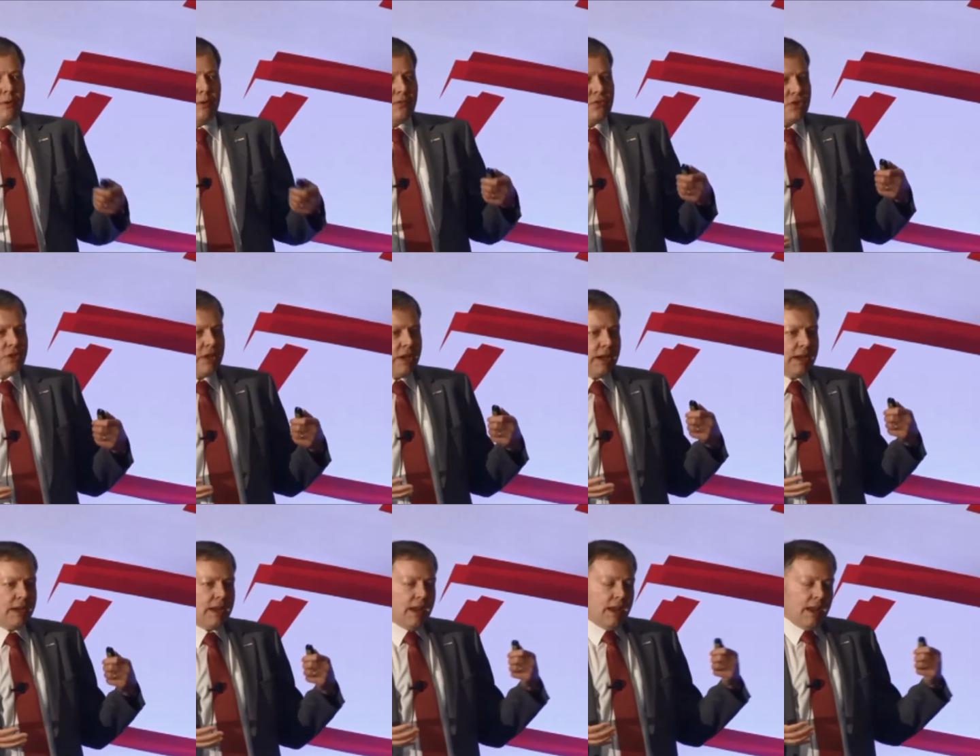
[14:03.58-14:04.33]
we've
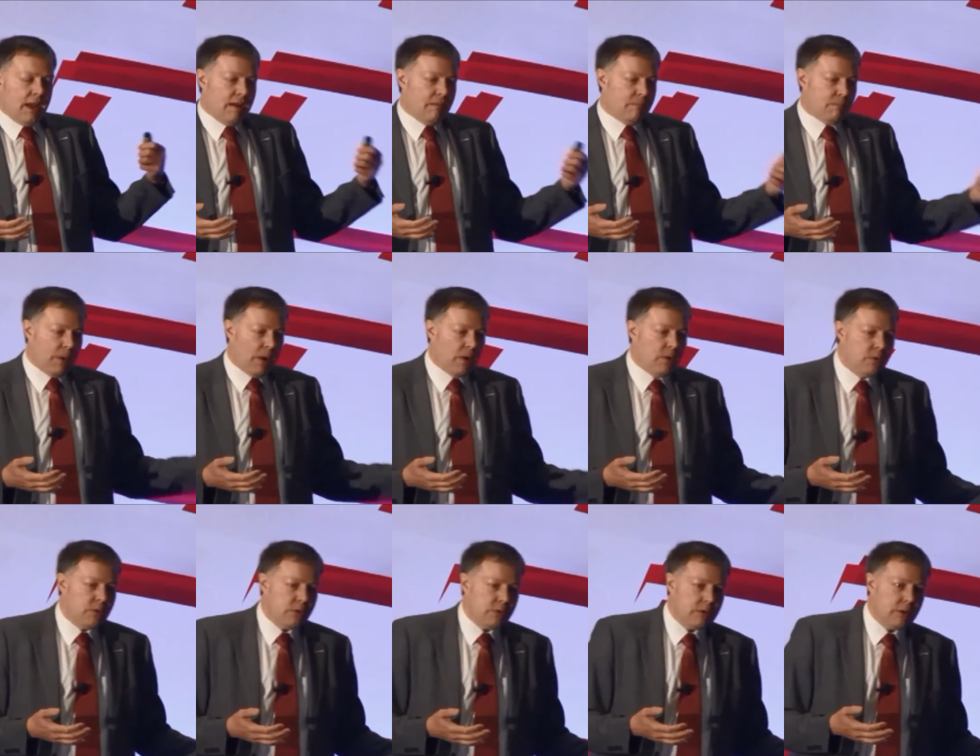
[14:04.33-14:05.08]
seen in
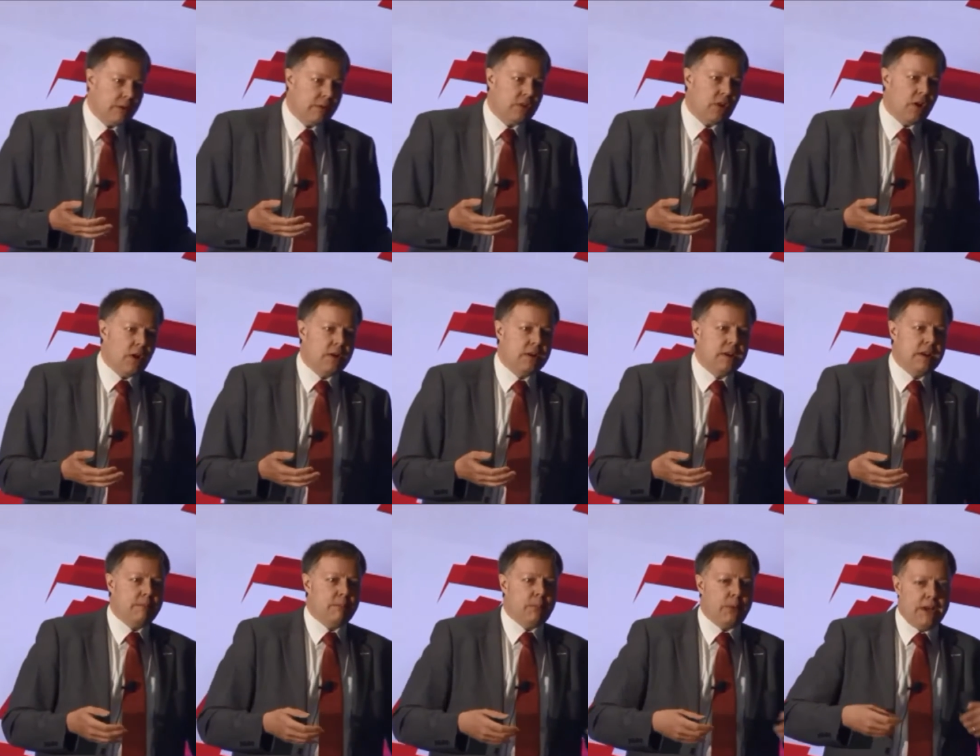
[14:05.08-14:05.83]
both the
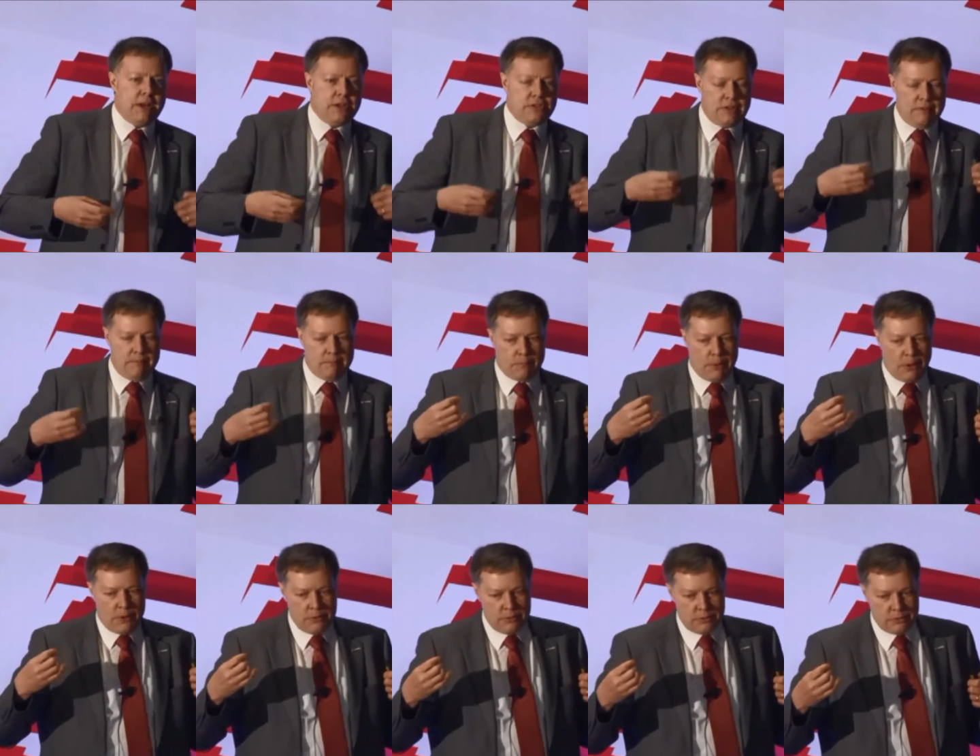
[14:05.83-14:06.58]
Target breach, in
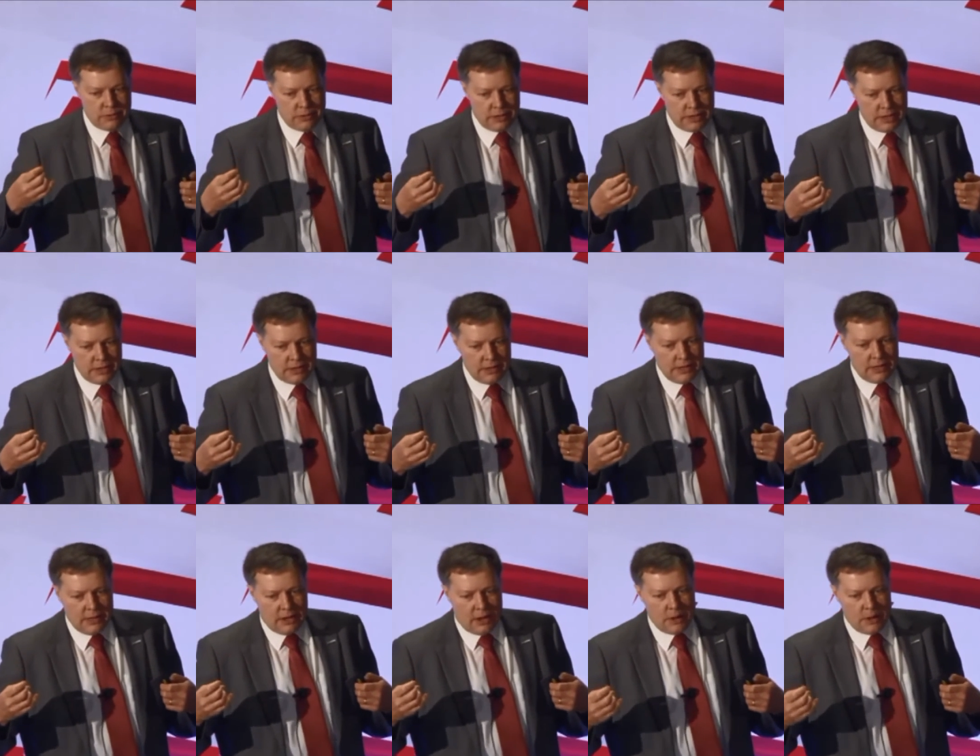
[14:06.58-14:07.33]
both the
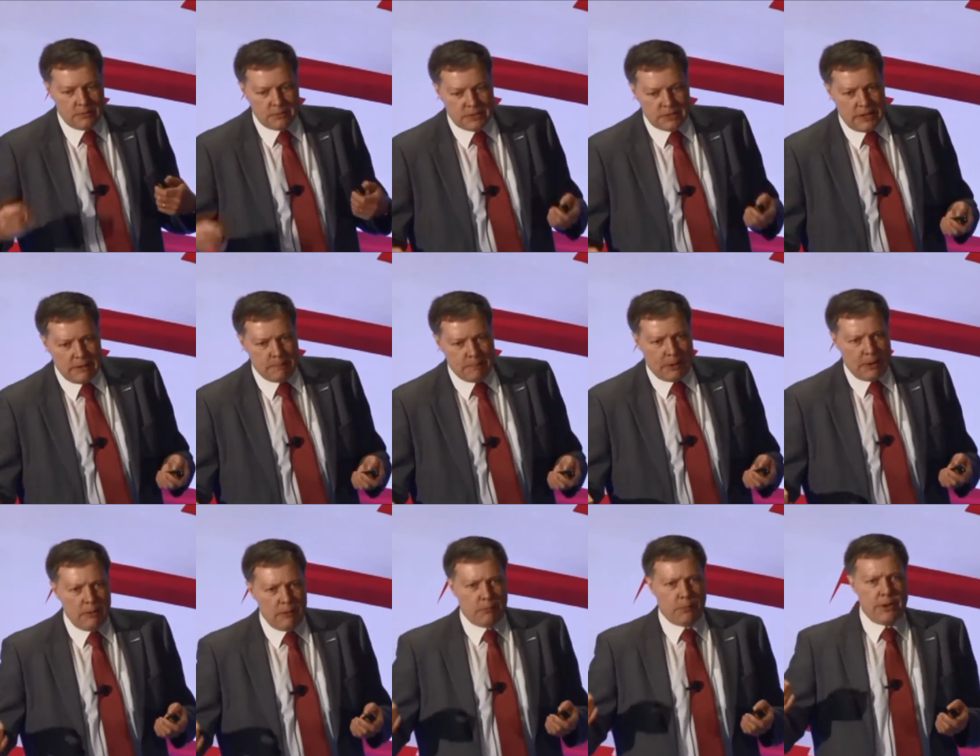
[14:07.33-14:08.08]
Home
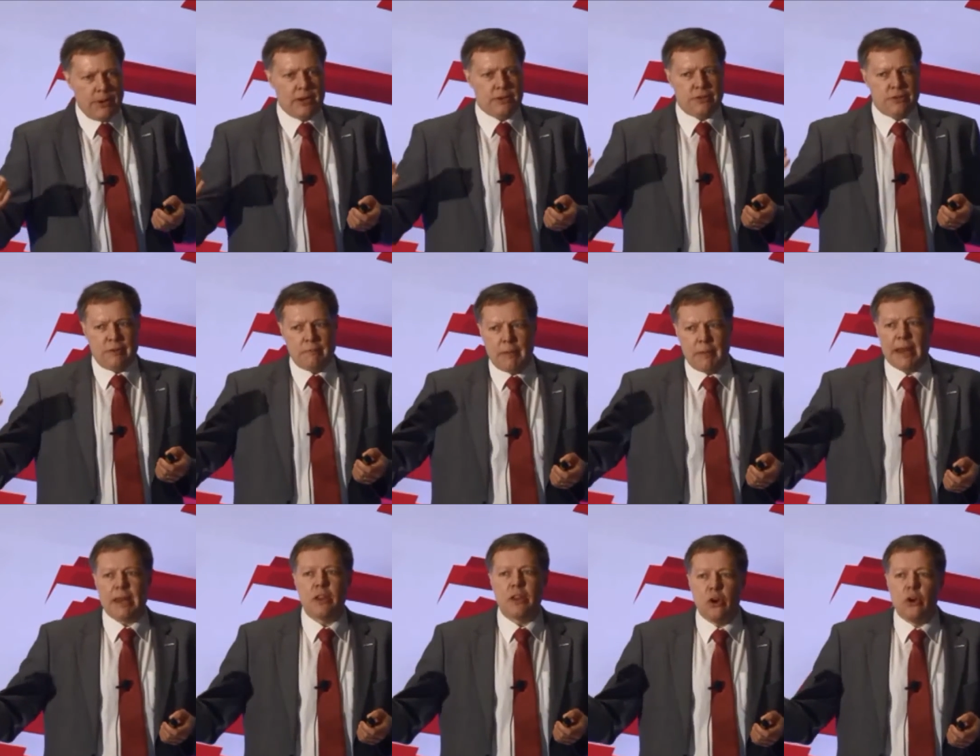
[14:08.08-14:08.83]
Depot breach, and
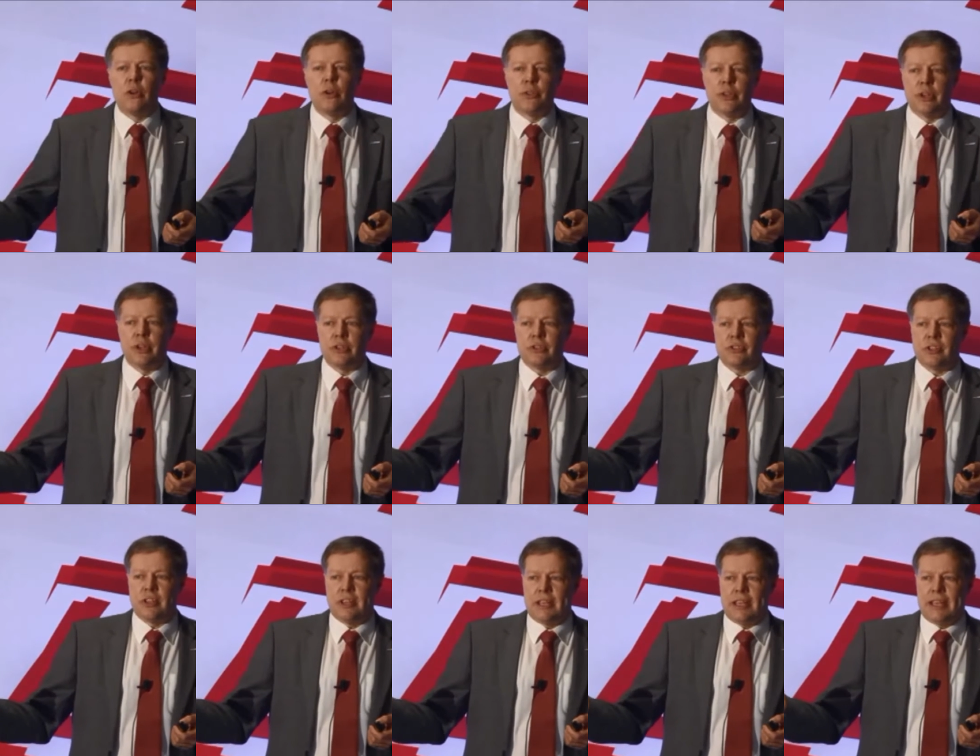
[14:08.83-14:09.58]
many
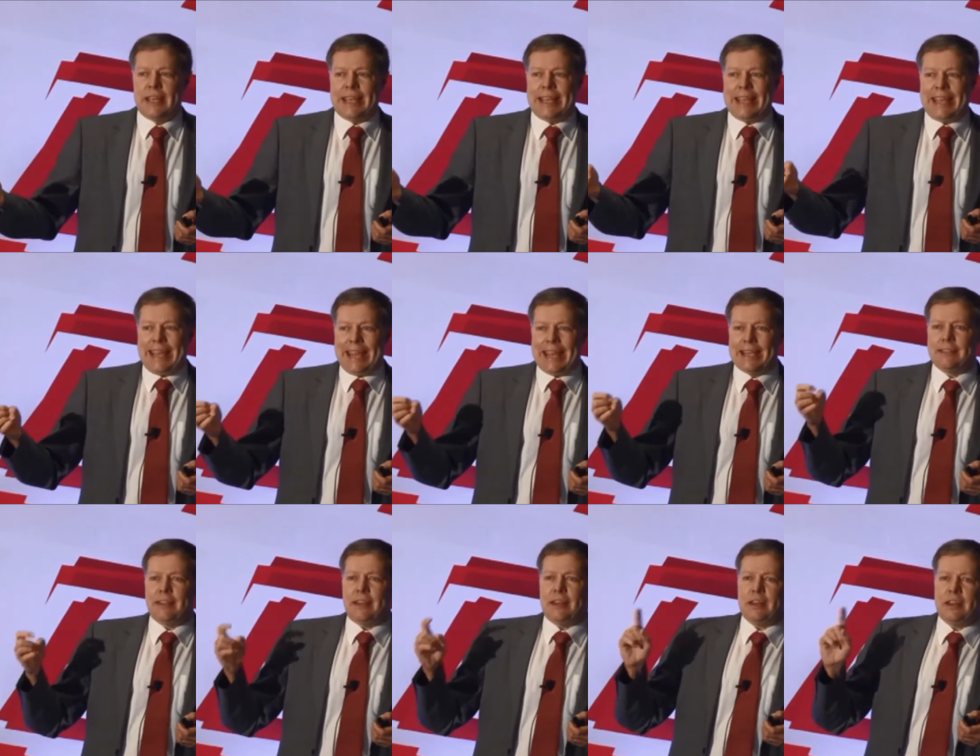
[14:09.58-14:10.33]
others,
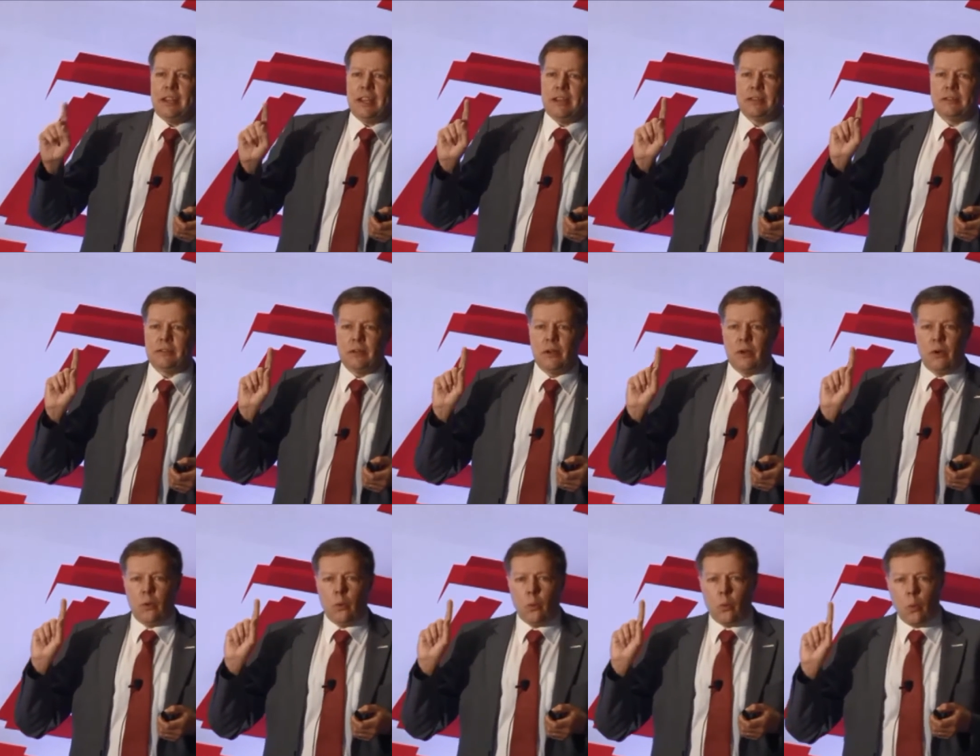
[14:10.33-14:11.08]
is it needs
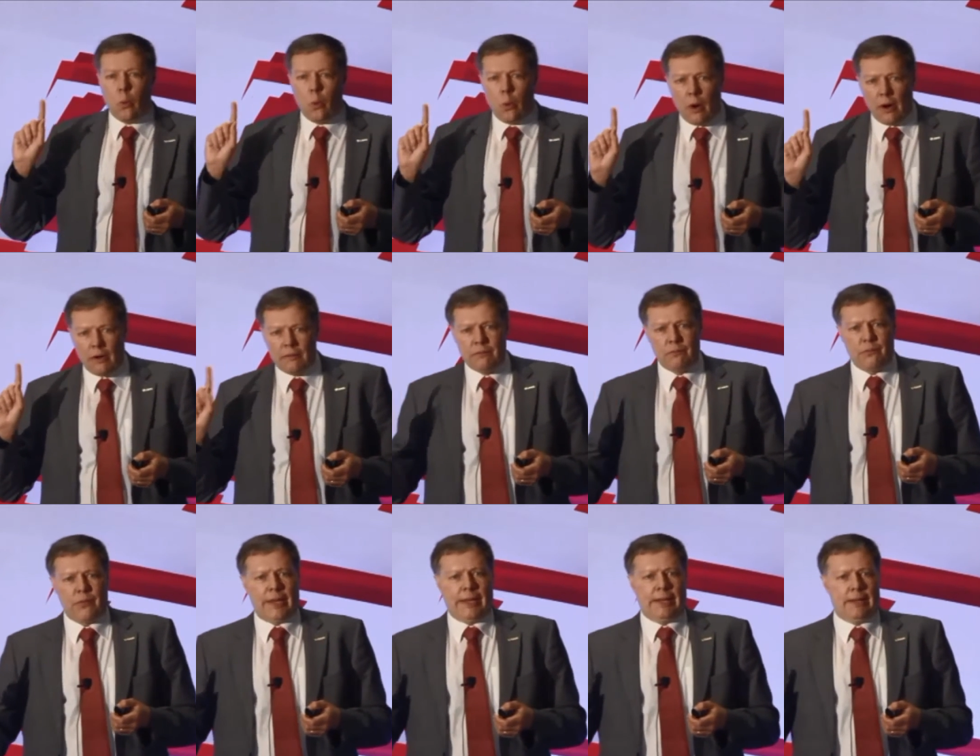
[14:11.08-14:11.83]
one
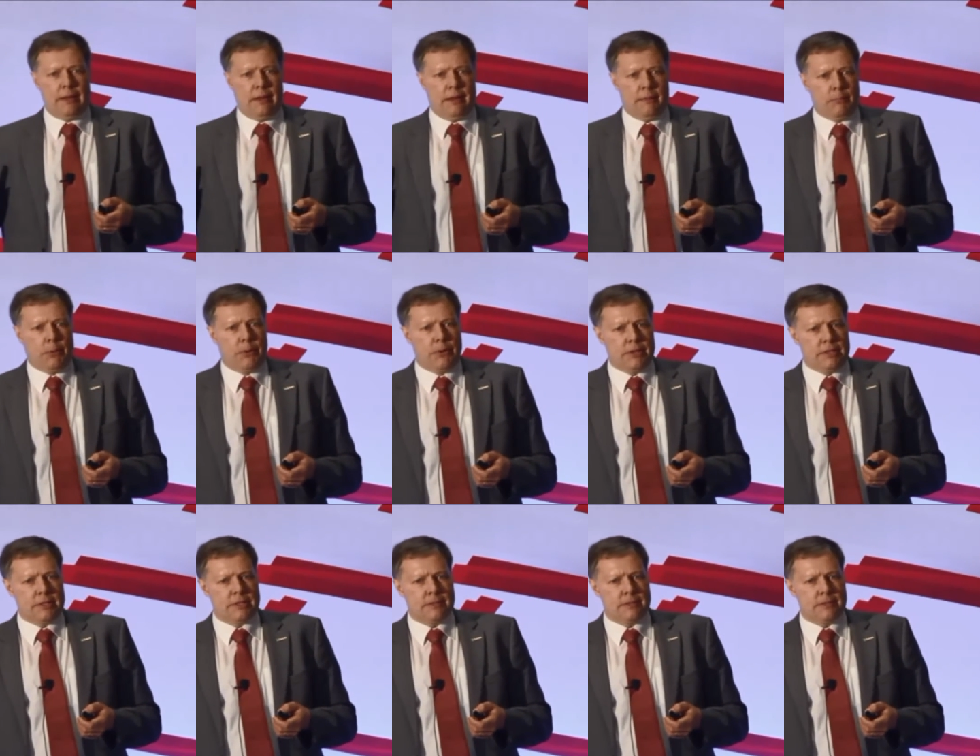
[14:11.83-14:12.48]
failure point,